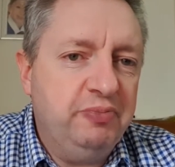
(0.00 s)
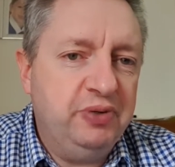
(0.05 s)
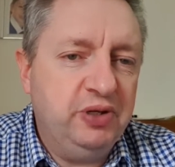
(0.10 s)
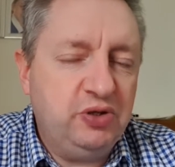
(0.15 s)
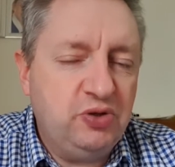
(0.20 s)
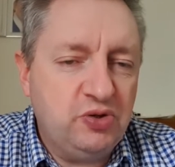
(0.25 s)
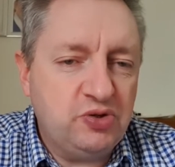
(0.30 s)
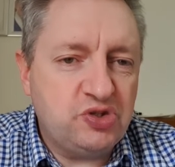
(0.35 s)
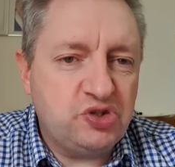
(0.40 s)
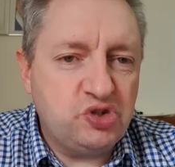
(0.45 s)

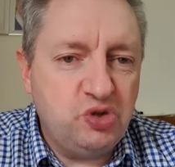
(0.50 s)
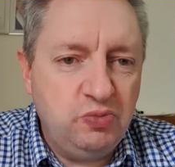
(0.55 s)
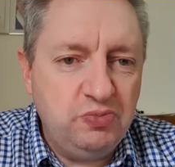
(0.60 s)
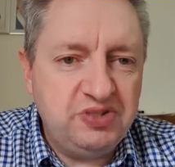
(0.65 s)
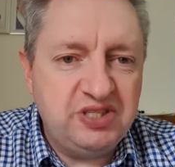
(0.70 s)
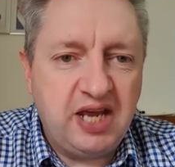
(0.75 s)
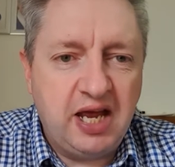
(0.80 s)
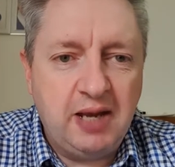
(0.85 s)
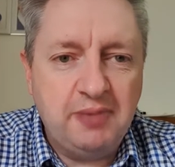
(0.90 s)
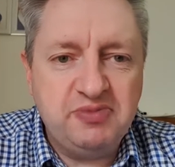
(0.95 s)
Because
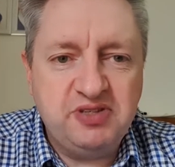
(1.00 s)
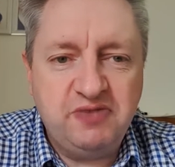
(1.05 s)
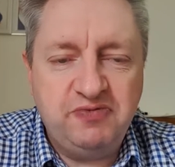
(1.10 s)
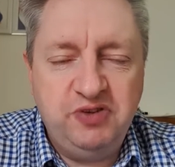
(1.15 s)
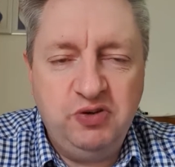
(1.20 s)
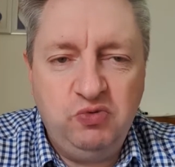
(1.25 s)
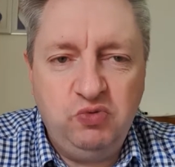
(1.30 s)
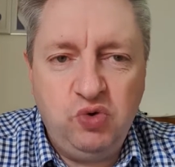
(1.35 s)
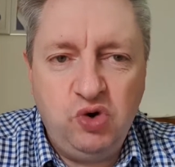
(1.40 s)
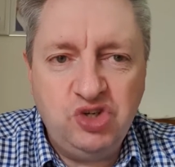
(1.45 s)
sometimes if
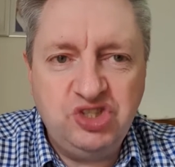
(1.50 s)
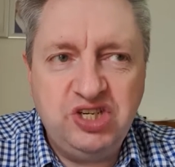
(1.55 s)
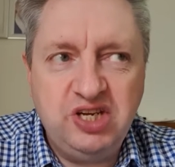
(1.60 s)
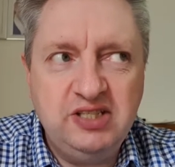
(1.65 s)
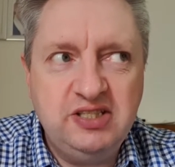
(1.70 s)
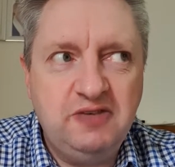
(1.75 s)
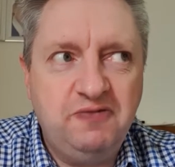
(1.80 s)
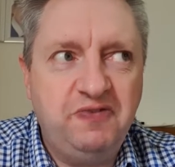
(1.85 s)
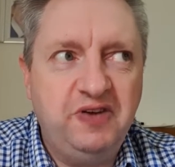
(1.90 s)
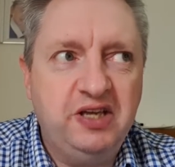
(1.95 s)
you rush
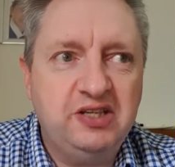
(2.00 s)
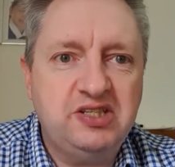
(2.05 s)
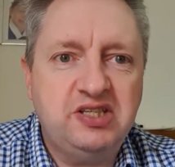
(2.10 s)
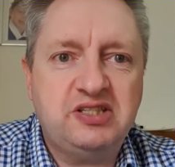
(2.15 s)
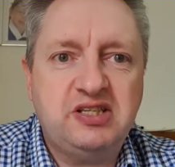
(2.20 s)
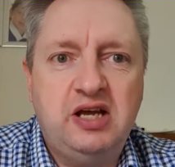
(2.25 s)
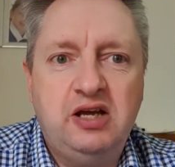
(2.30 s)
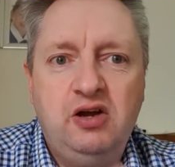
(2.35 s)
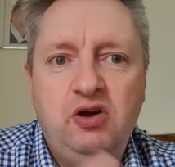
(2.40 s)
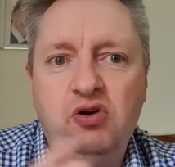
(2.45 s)
into things,
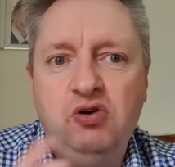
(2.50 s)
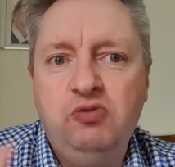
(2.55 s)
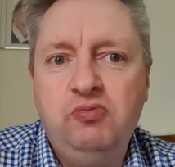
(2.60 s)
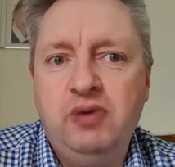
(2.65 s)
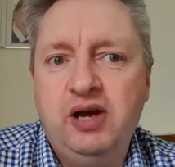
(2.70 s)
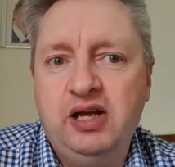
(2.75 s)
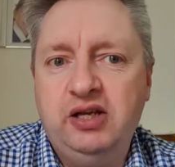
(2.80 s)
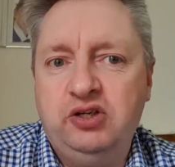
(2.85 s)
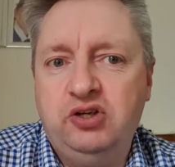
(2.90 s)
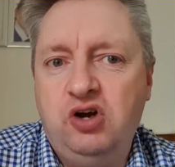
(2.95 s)
it's like, oh
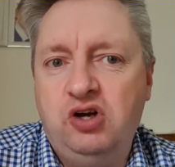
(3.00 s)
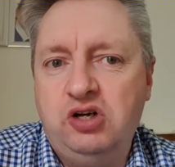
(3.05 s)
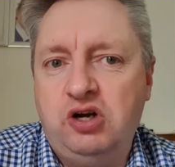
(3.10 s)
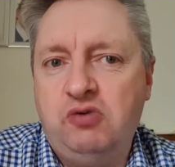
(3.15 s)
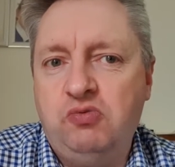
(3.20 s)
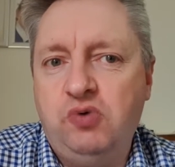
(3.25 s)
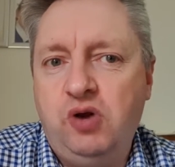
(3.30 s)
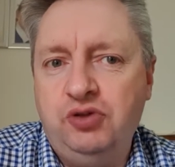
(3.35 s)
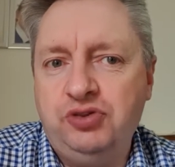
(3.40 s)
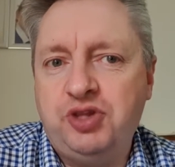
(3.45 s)
my God, I
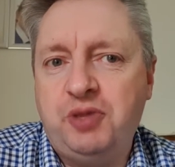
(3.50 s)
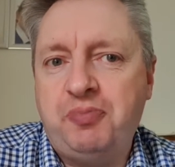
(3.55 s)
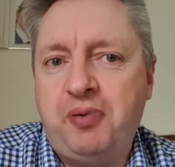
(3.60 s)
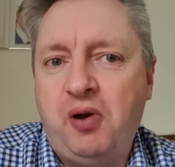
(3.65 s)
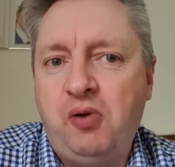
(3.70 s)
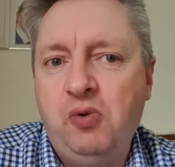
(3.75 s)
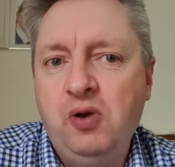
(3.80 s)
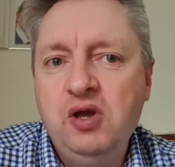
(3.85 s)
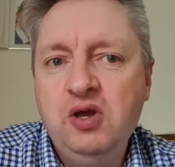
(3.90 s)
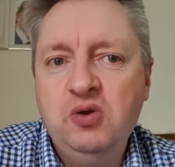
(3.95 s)
rocked the
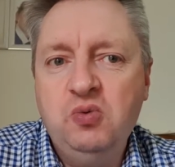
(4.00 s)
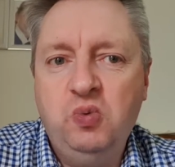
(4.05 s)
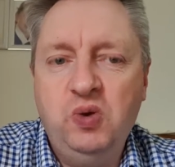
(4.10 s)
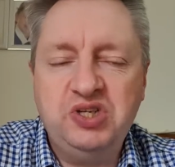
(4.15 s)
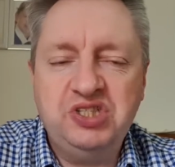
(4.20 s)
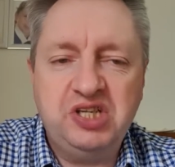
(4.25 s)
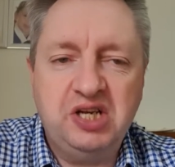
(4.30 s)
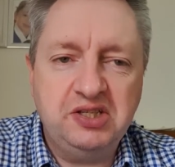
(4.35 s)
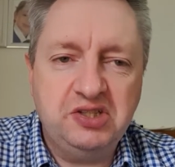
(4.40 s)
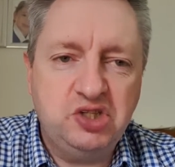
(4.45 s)
boat,
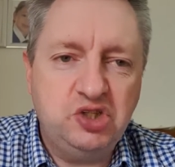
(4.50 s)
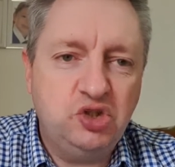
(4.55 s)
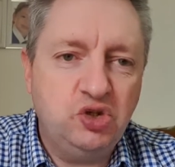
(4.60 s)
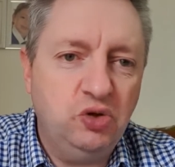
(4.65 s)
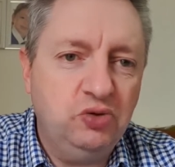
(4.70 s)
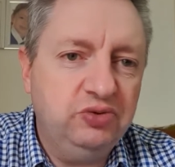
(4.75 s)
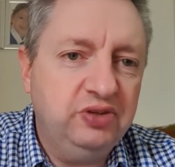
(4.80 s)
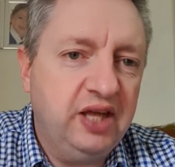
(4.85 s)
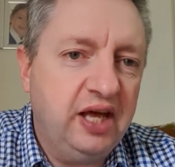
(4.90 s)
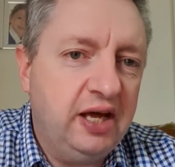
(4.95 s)
wish I hadn't
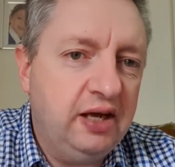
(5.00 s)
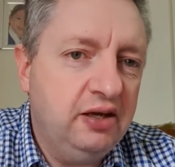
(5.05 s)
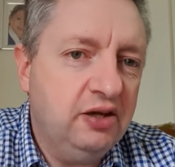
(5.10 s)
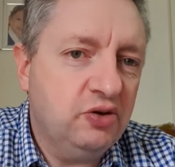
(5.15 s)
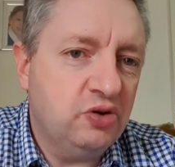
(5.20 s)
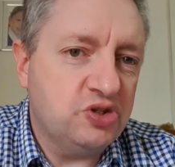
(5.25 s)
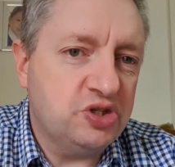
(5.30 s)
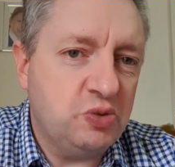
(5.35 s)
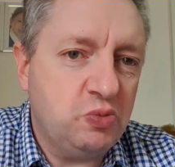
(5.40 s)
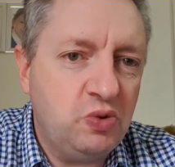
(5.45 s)
done that,
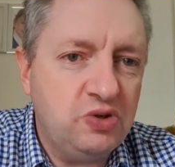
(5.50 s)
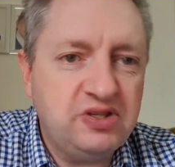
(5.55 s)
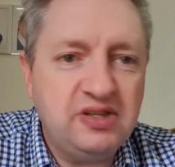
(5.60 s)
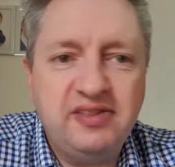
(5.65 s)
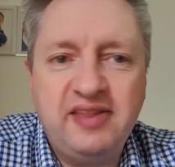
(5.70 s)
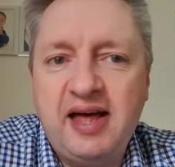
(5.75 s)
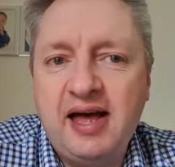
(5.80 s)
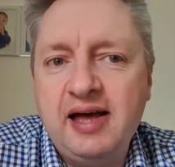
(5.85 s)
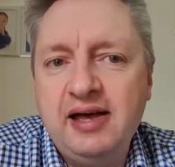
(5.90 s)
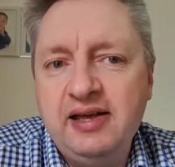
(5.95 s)
because it
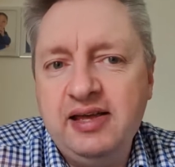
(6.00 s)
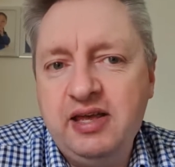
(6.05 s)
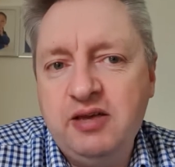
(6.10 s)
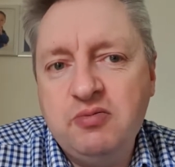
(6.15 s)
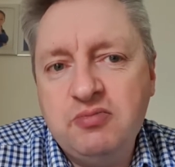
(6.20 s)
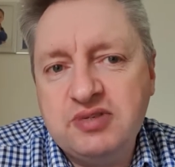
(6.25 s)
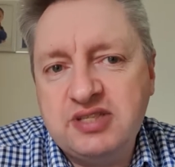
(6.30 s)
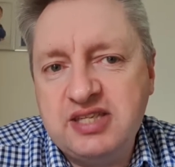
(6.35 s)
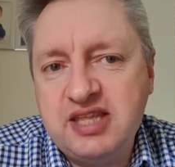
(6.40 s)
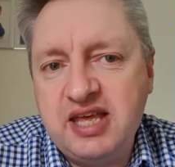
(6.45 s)
wasn't that,
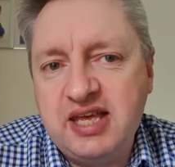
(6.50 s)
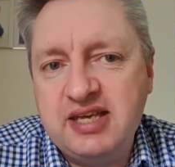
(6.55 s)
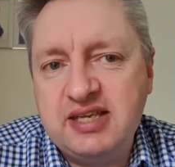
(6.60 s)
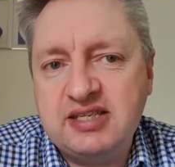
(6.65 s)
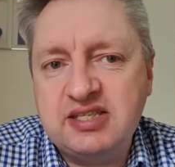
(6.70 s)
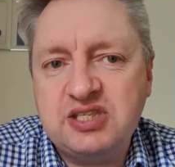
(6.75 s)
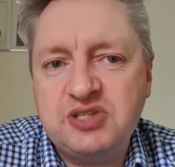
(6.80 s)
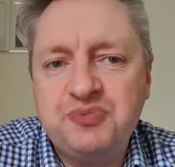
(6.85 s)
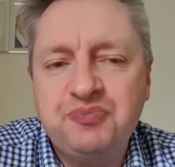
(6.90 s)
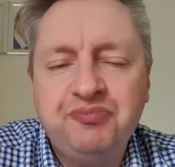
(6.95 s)
it was
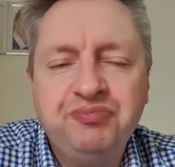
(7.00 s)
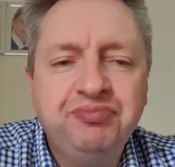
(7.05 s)
this.